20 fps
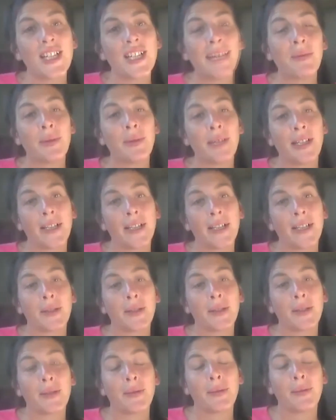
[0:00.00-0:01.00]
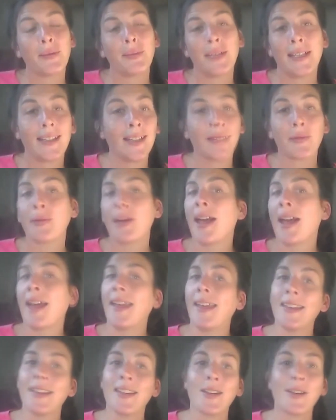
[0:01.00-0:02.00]
we work with an
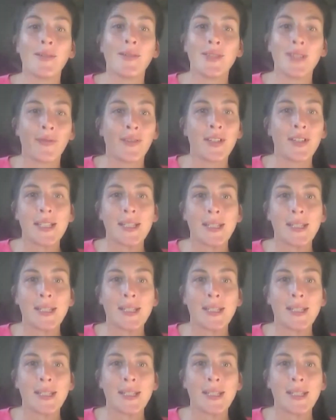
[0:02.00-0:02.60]
array of different